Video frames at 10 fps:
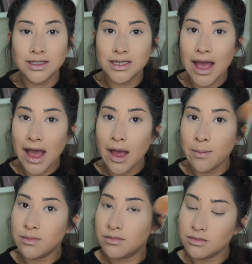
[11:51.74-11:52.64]

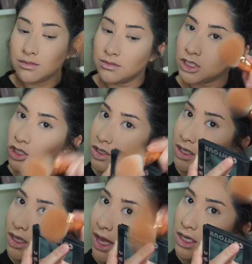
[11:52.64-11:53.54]
dab, make sure you
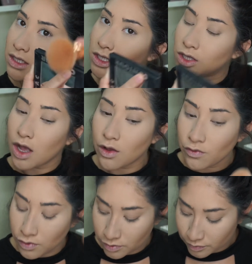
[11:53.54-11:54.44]
get that excess off,